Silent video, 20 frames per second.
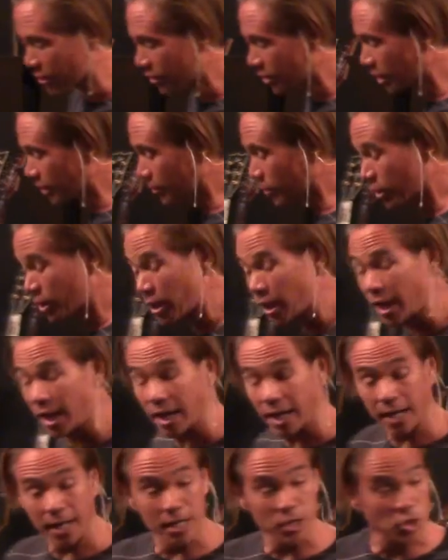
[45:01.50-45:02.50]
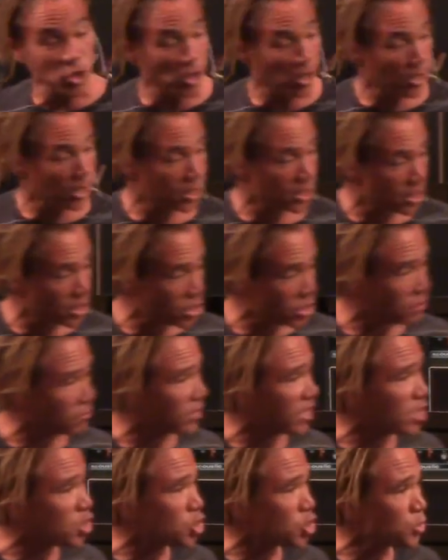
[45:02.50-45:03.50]
in the neighborhood, and I saw a contingent of
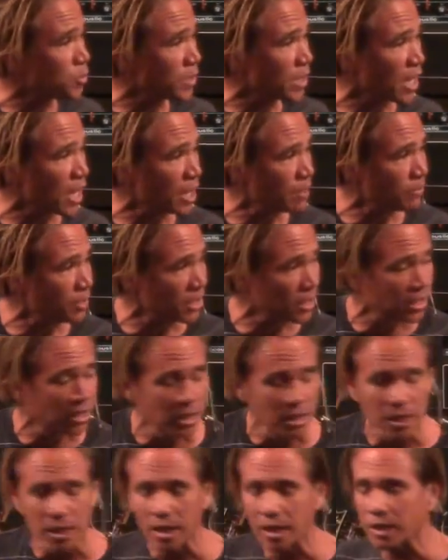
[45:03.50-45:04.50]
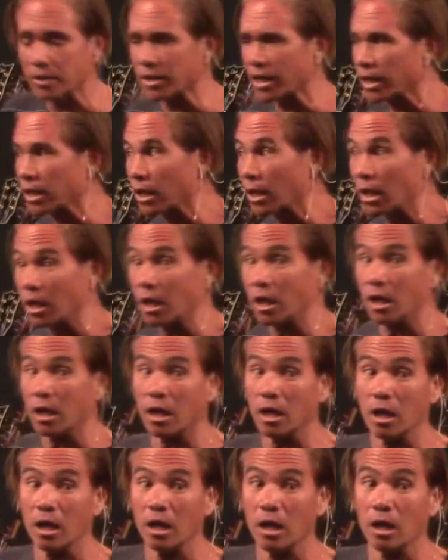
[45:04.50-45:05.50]
angels behind me. I was like,
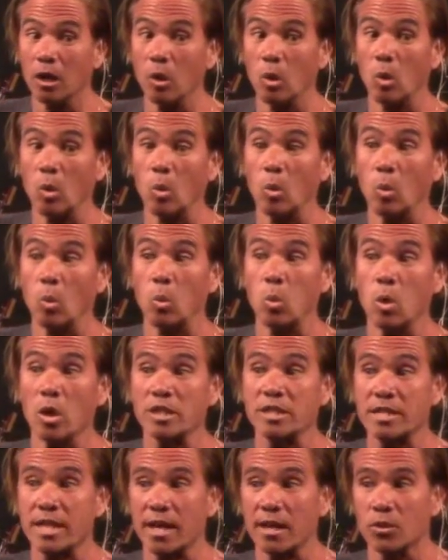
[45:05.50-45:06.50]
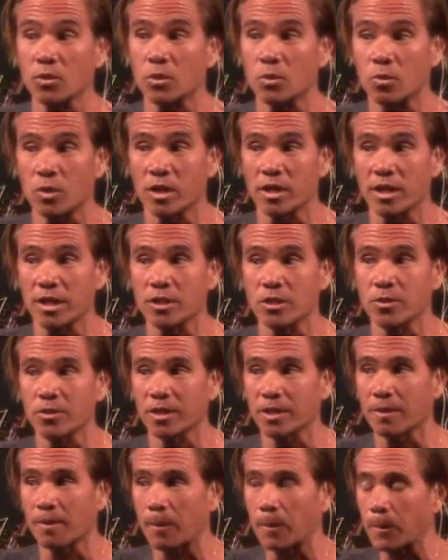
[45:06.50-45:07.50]
What's that, Lord? What are they
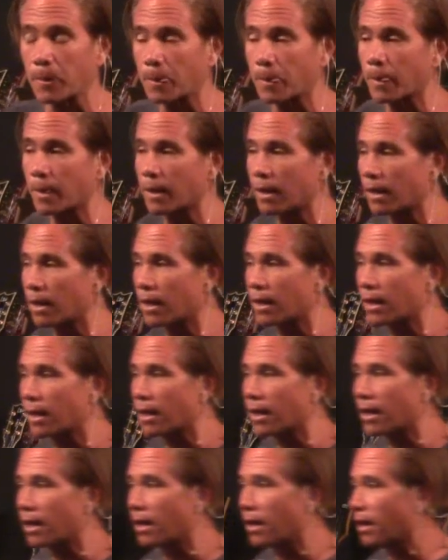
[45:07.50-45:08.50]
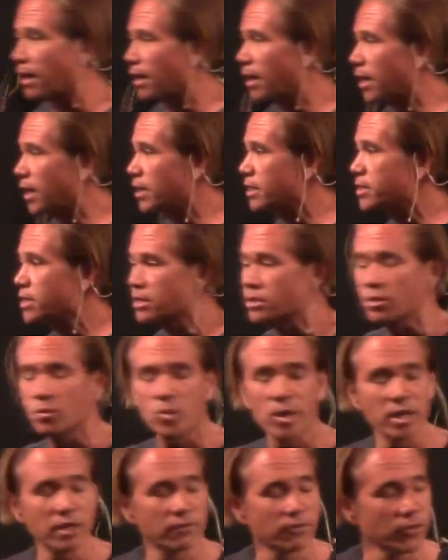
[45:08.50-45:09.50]
doing? And he says, They're
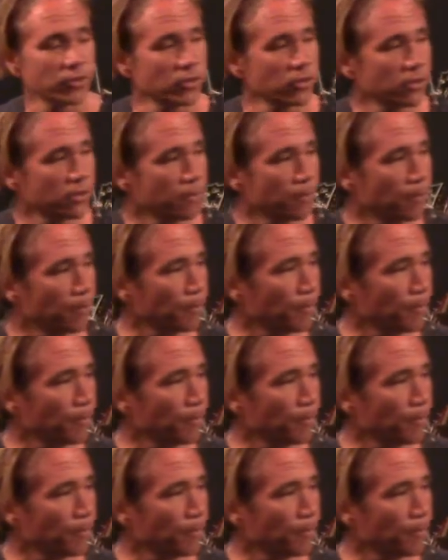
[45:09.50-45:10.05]
waiting for you.